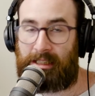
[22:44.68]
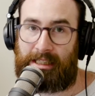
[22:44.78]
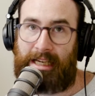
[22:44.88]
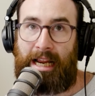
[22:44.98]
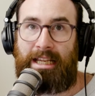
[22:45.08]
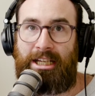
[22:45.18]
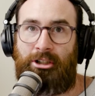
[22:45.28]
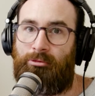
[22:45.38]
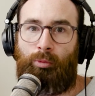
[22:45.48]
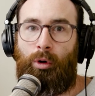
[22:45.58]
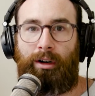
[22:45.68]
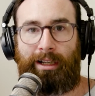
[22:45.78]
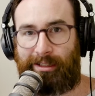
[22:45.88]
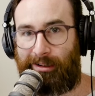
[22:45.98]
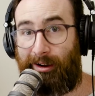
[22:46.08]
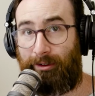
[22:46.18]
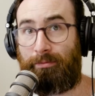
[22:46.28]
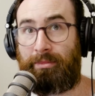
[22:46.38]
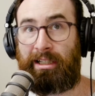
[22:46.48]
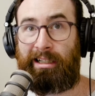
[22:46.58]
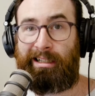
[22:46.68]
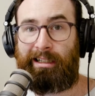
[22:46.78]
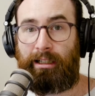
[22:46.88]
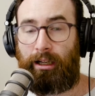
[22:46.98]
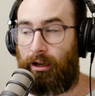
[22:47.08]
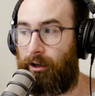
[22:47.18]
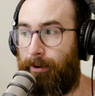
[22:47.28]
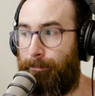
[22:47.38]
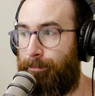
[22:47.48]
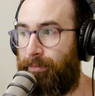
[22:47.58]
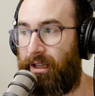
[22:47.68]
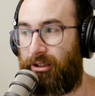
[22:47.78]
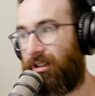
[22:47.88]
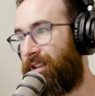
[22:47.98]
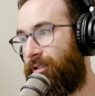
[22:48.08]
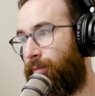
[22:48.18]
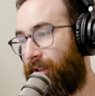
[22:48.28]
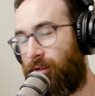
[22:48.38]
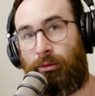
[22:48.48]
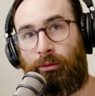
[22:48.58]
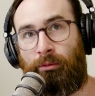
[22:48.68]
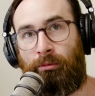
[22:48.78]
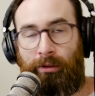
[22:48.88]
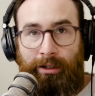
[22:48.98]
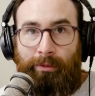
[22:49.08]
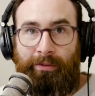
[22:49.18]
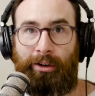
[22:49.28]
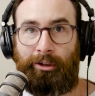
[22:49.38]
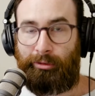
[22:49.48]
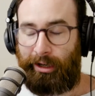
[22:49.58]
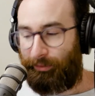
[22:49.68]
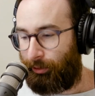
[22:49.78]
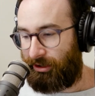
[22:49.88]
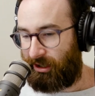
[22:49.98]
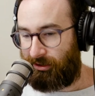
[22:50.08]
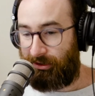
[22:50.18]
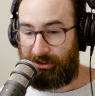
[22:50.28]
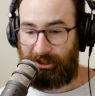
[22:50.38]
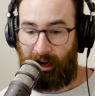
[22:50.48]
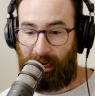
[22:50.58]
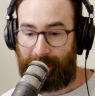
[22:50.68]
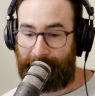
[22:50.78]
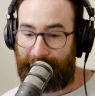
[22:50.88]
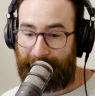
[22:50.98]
taking work as it comes, and trying to do my cool, like my fun creative projects on the side.